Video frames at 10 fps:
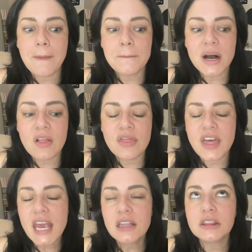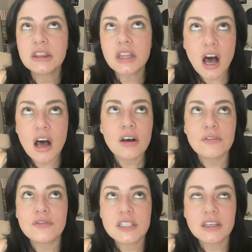but they
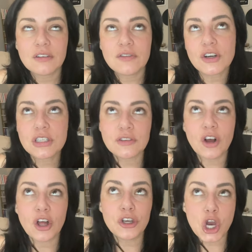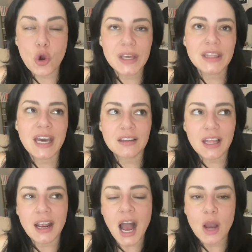loved, first of all, knowing that
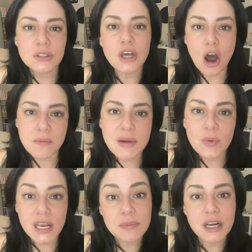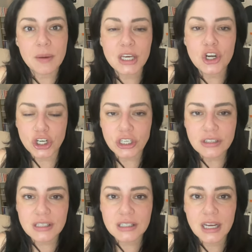like I was on my way to becoming a
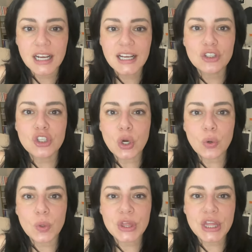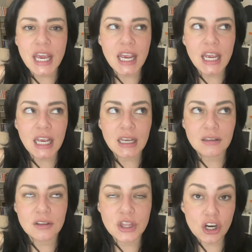nurse. So they,
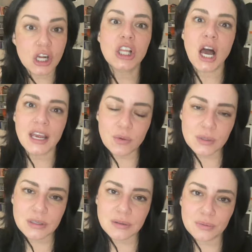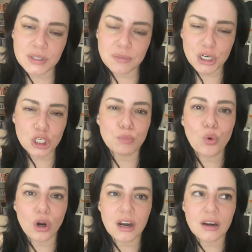their client was was much
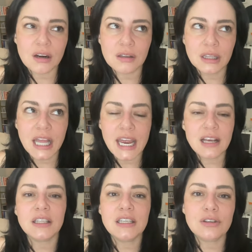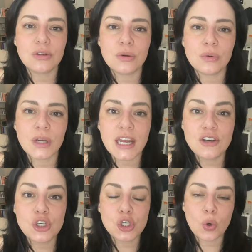more likely to
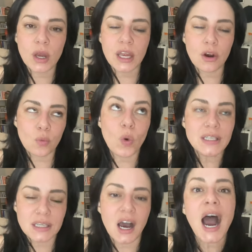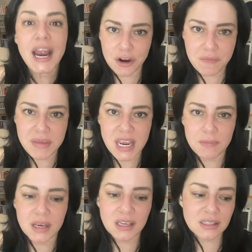enjoy or want to hire me
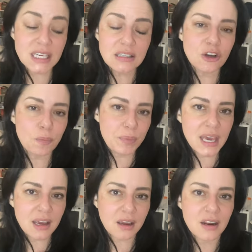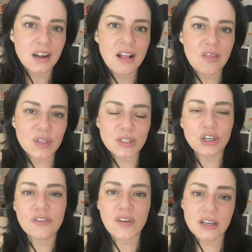because they still pick the
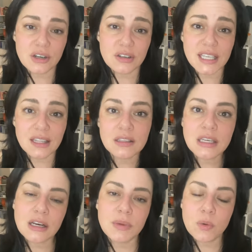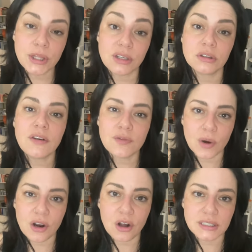certified nurse aide that's going to be with their loved
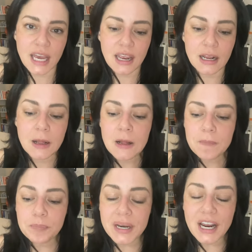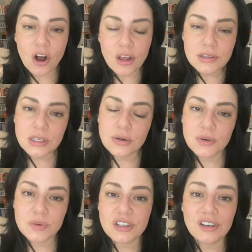one all day. But I also, in
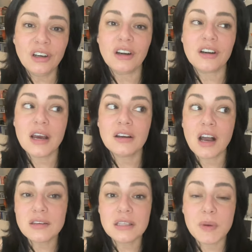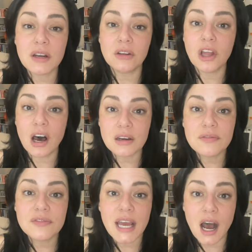return, got to spend a lot
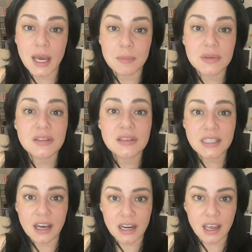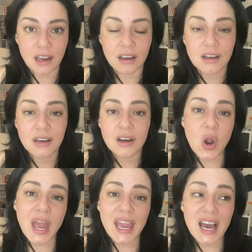of time studying.
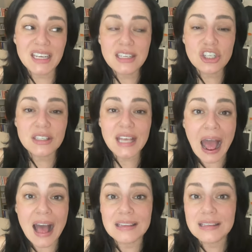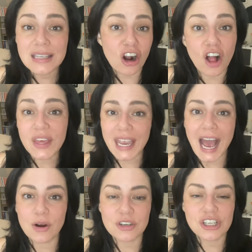Okay, I didn't just sit on the
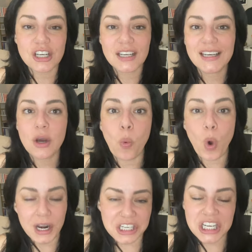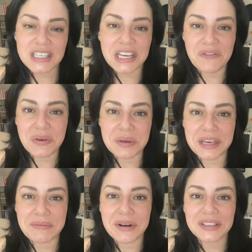couch watching TV with
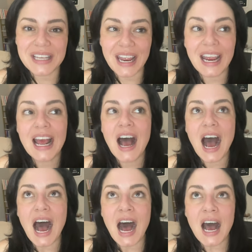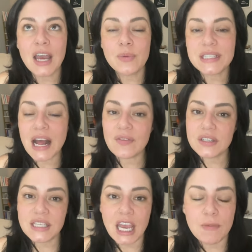them all day. I was at the
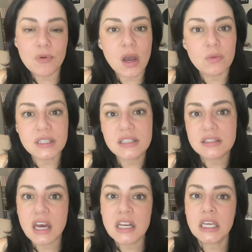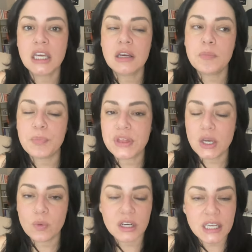table, I was studying, but they
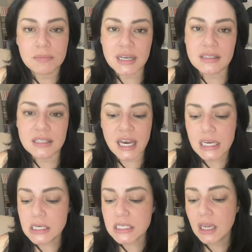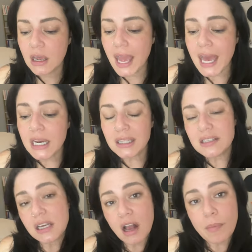were in my sight. And at
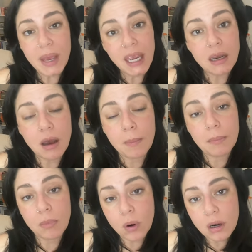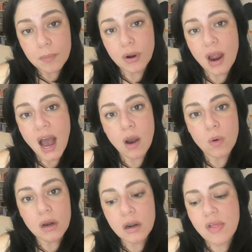least I got paid more per
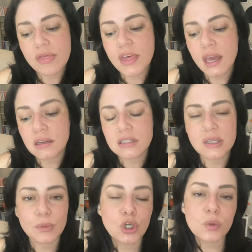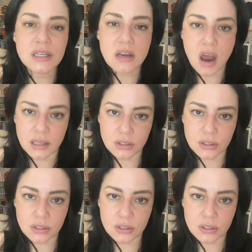hour than someone who was not